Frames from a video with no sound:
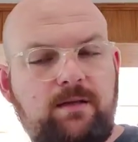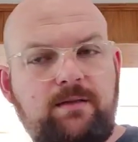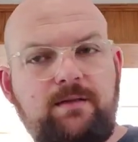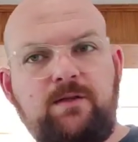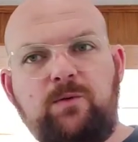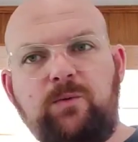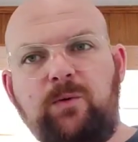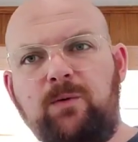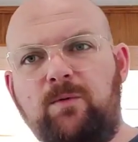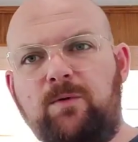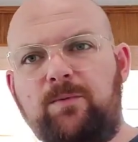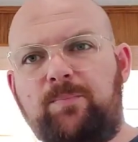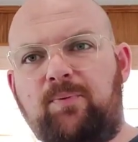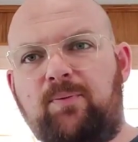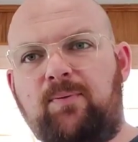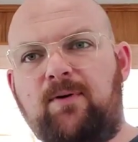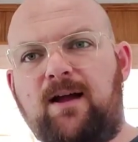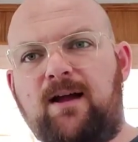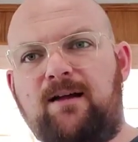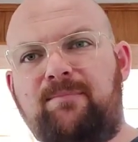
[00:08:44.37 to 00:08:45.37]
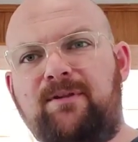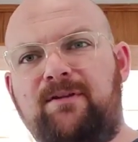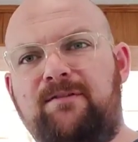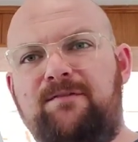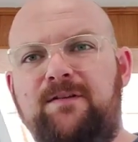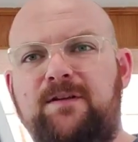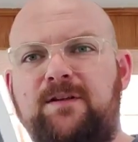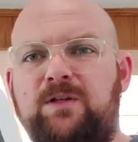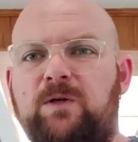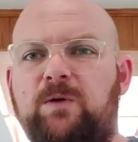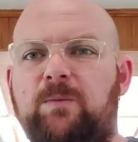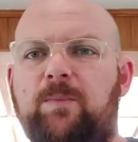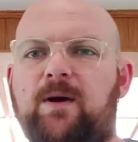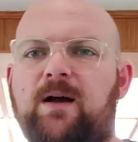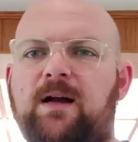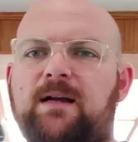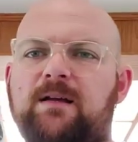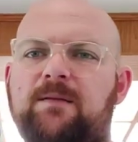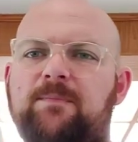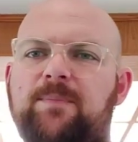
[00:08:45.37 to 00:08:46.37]
This one would probably fit in your
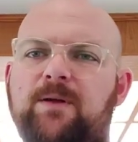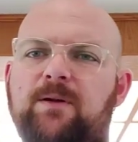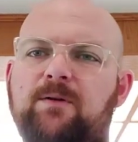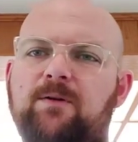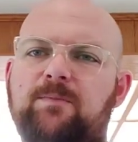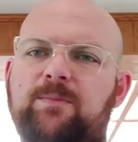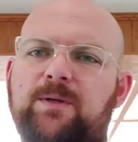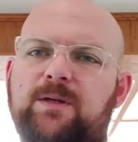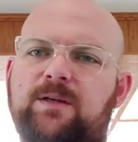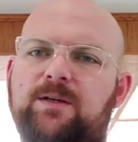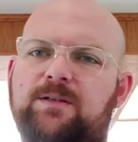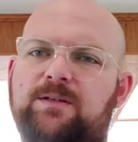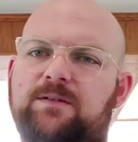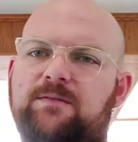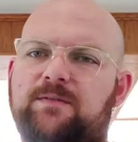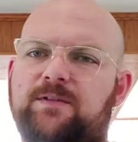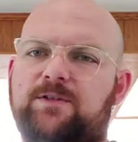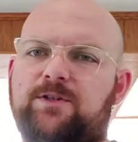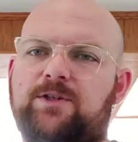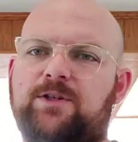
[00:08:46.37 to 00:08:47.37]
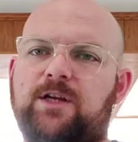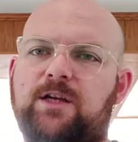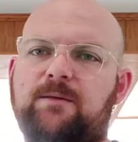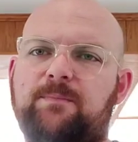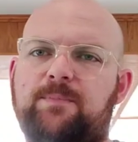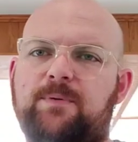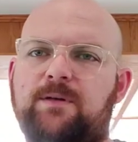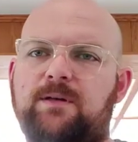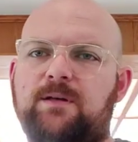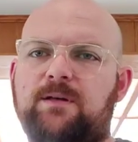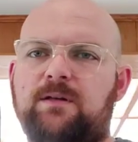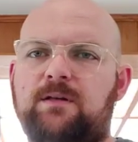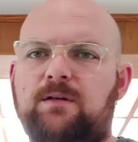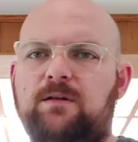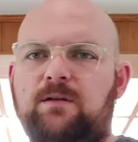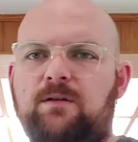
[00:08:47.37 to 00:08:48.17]
pocket better because of its shape.